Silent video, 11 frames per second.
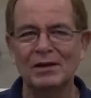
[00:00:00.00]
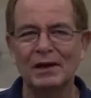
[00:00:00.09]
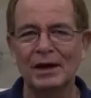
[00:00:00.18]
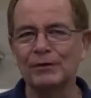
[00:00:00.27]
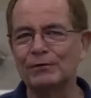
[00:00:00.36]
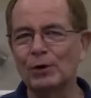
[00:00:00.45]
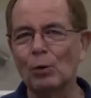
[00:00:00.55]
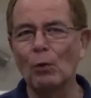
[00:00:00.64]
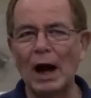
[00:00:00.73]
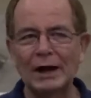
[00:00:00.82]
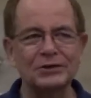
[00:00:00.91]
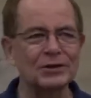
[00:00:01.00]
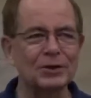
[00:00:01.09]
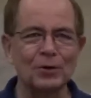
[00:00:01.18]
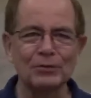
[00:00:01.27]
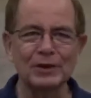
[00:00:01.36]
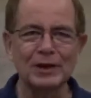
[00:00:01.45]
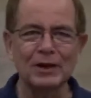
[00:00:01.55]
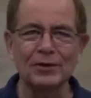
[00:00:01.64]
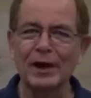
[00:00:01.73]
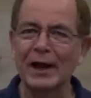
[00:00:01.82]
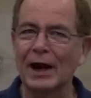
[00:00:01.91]
And if you're watching over the
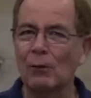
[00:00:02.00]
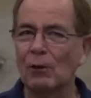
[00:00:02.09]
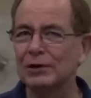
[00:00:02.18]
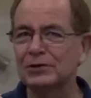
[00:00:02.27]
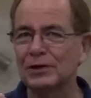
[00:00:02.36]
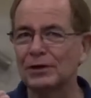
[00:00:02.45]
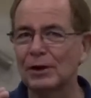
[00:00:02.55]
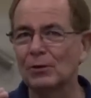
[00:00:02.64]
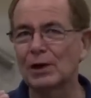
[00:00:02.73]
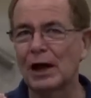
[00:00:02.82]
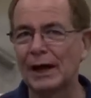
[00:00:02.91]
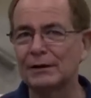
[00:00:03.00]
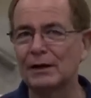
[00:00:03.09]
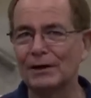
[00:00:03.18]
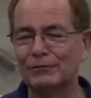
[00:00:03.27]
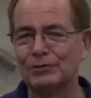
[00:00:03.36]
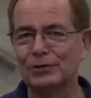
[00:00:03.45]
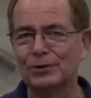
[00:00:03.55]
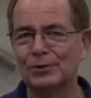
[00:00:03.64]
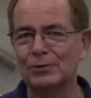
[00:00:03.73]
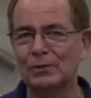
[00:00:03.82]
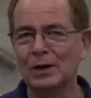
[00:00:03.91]
internet, I want you to know God loves
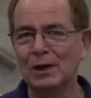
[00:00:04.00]
you.